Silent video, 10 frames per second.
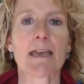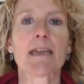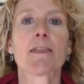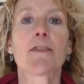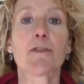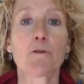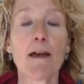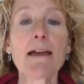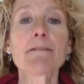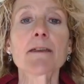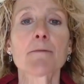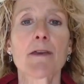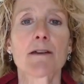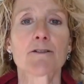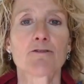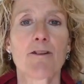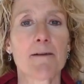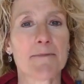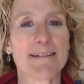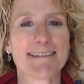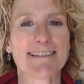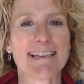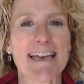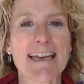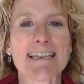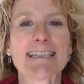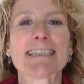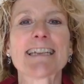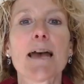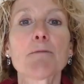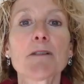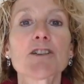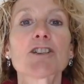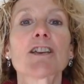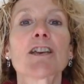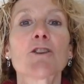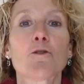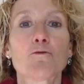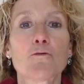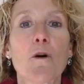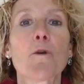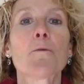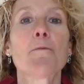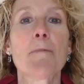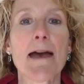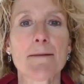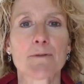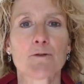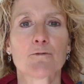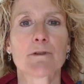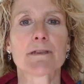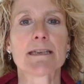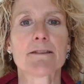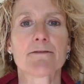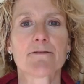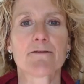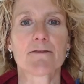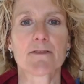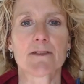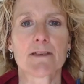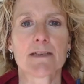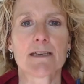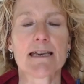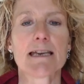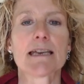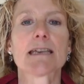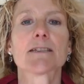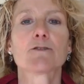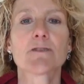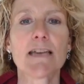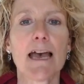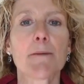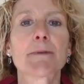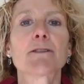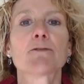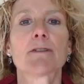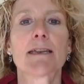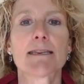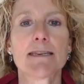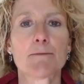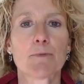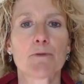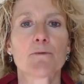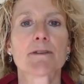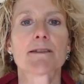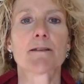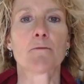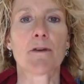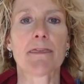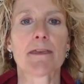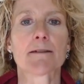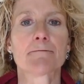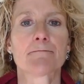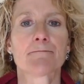in thriving beyond trauma and establishing your roadmap to relief is to tap into that deeper wisdom within.